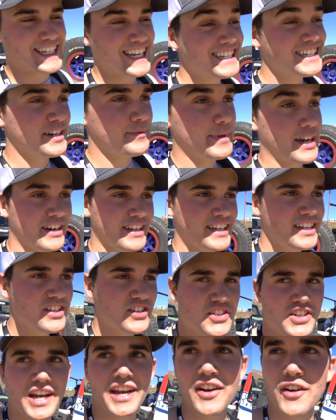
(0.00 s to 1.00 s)
because that's gonna be on
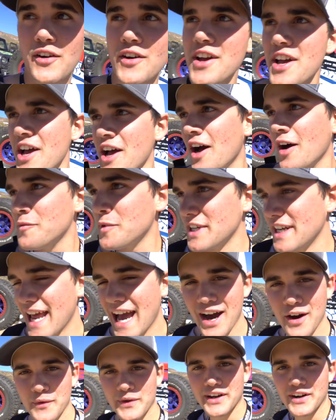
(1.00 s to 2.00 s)
his channel. But
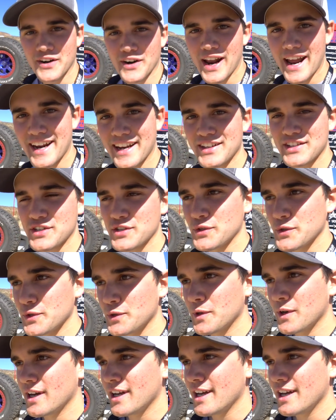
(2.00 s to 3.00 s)
now we are headed
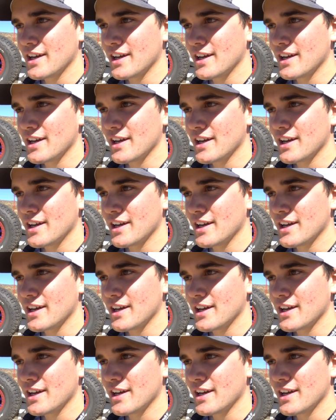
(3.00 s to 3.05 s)
to